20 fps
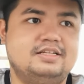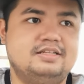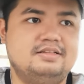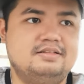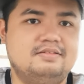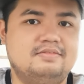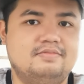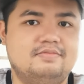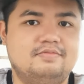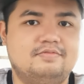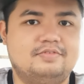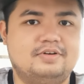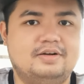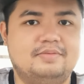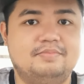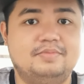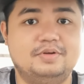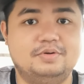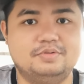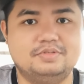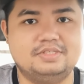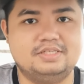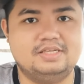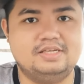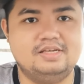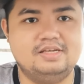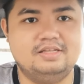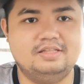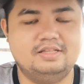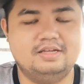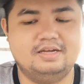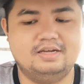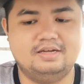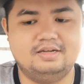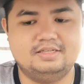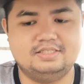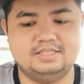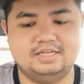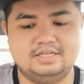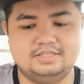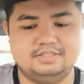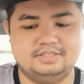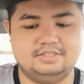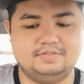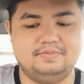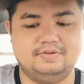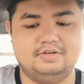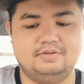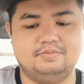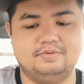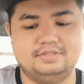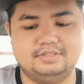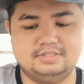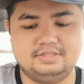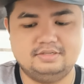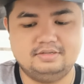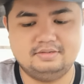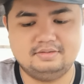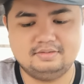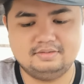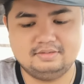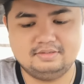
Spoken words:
Tail, from Lunacy, the Celestial Spirit Wizard.